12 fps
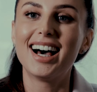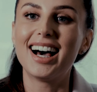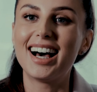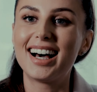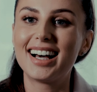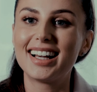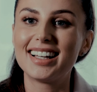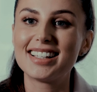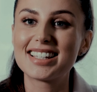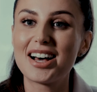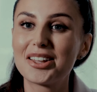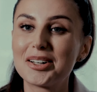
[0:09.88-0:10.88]
I
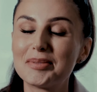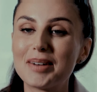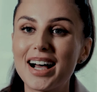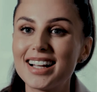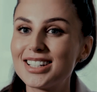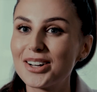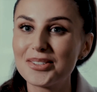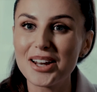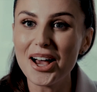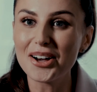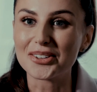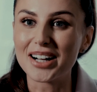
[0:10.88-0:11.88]
tell them I don't
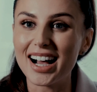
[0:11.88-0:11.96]
know.